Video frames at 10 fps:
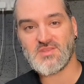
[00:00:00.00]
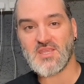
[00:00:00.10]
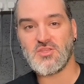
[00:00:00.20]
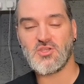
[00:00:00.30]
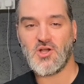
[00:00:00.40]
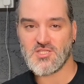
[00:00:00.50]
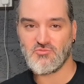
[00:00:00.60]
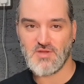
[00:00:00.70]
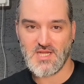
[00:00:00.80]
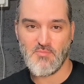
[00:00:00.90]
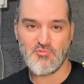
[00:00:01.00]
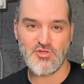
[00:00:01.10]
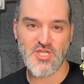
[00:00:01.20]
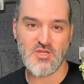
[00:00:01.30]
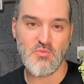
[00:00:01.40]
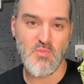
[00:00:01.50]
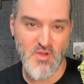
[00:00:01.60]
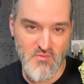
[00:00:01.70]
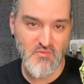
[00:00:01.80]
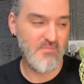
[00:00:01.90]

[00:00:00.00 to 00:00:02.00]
Thank you, guys. I really appreciate you both.